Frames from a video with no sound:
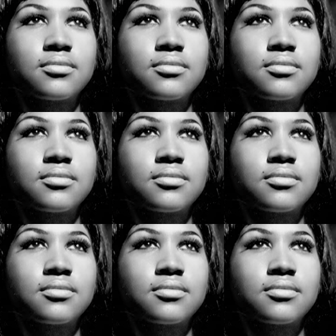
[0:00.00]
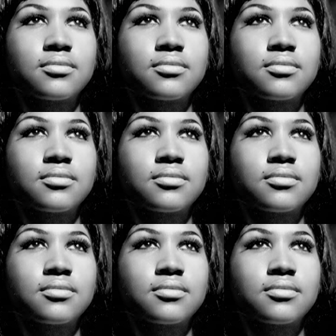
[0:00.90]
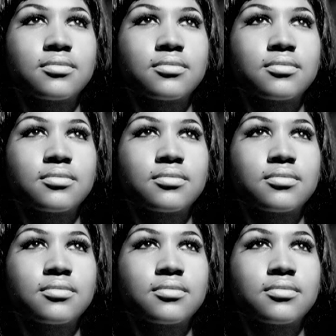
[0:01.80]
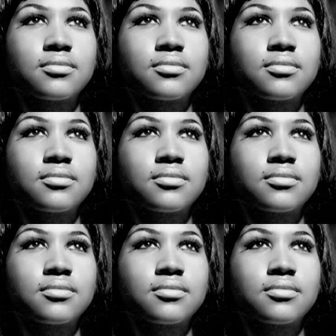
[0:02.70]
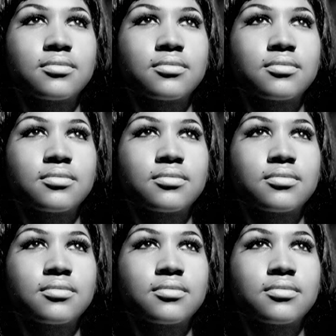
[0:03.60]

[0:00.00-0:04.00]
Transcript: This is a still picture; no speech is visible.